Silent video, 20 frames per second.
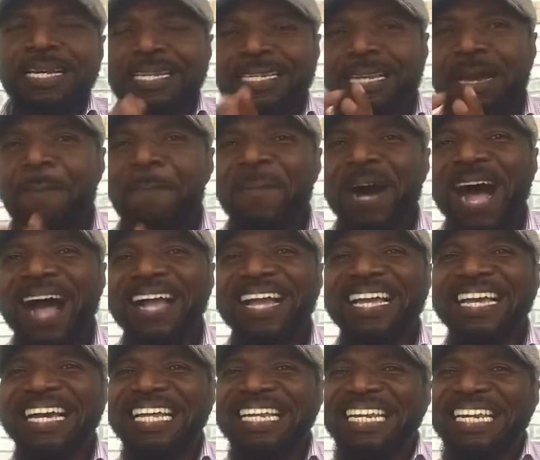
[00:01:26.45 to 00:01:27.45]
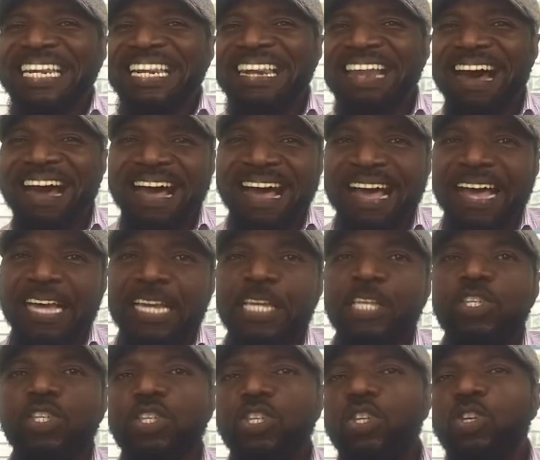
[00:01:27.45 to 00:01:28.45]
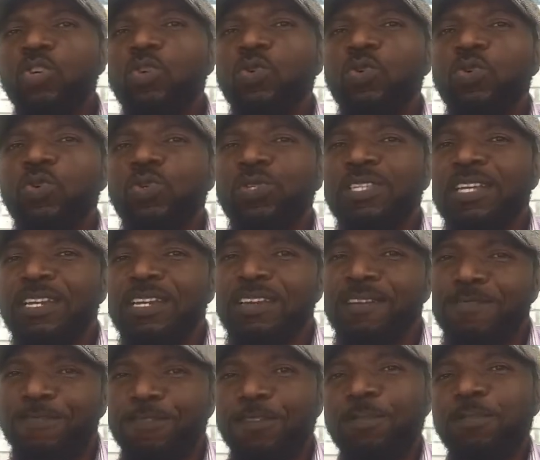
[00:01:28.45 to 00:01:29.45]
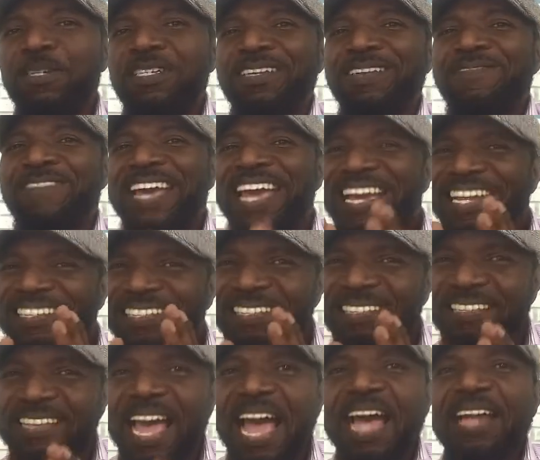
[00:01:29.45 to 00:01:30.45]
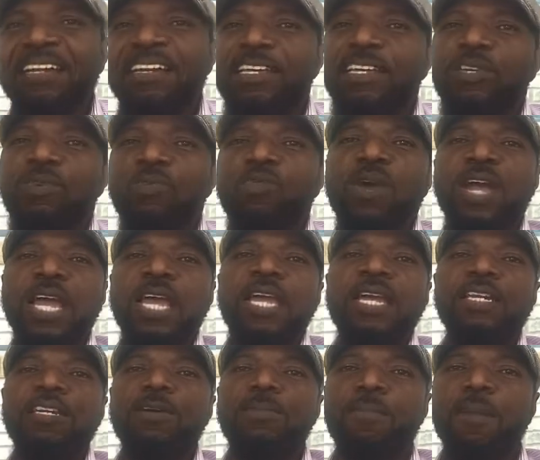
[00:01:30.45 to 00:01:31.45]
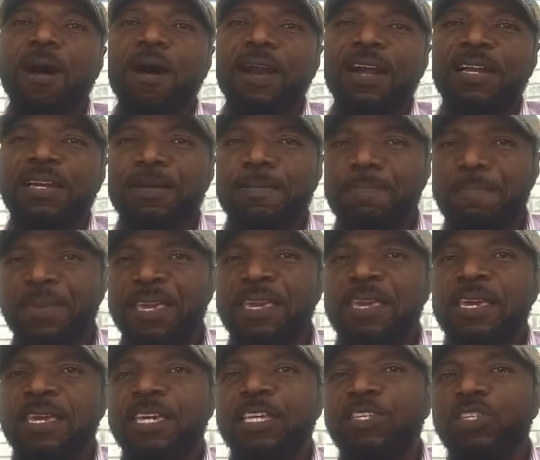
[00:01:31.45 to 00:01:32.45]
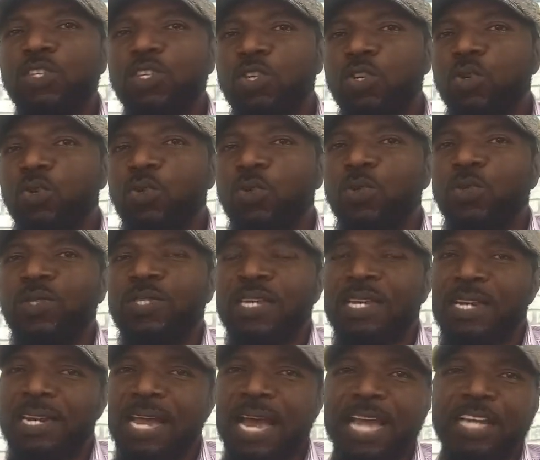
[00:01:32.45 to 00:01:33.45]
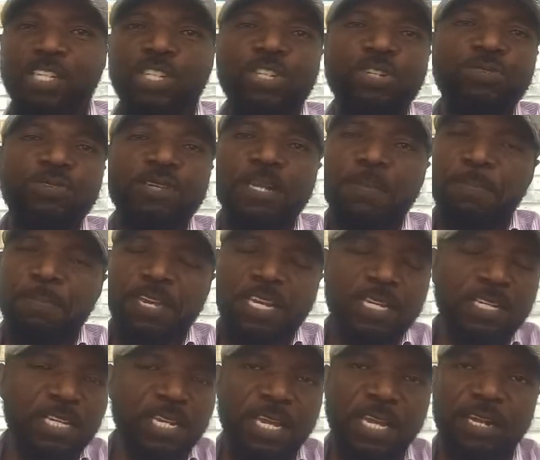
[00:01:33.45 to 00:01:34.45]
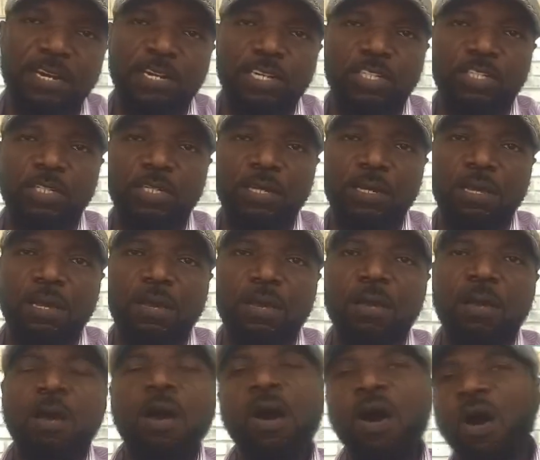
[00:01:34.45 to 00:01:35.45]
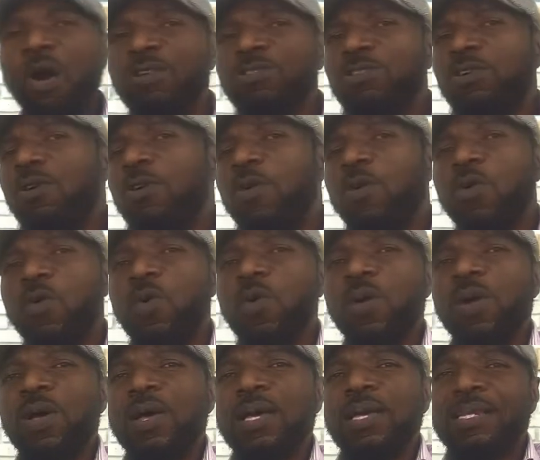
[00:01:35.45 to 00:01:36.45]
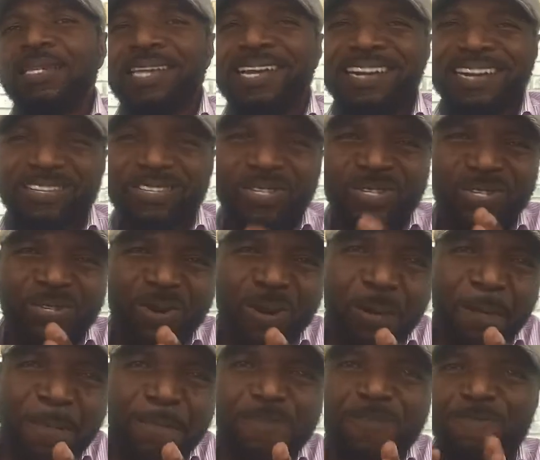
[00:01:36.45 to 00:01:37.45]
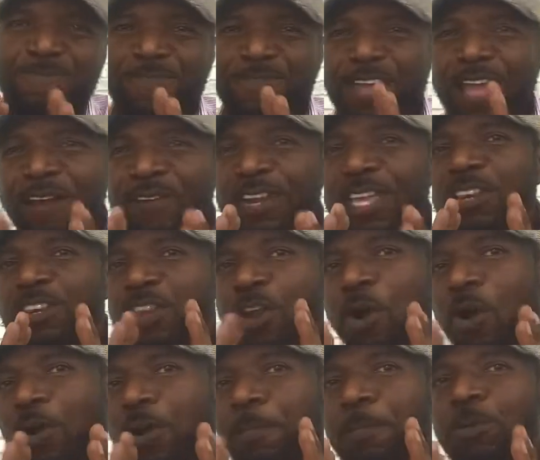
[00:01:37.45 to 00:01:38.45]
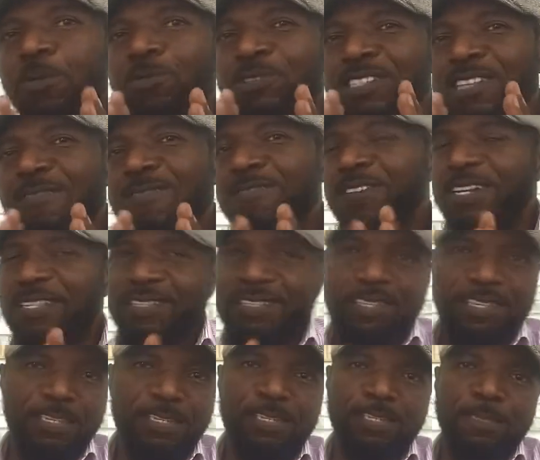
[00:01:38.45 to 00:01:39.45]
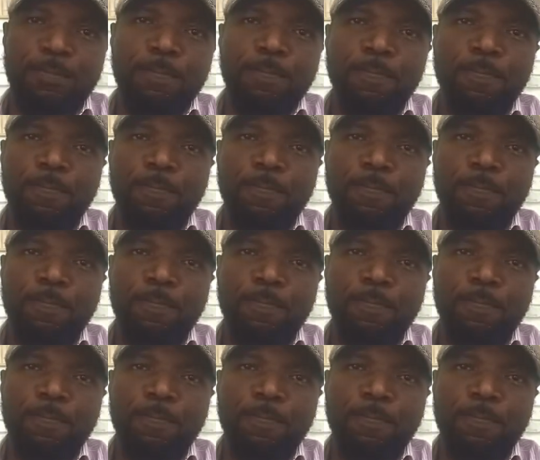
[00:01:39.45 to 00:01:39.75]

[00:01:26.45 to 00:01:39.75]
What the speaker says: The marker na is used in the affirmative exactly the way the marker be is used in Nigerian Pidgin English, although there are some very notable differences.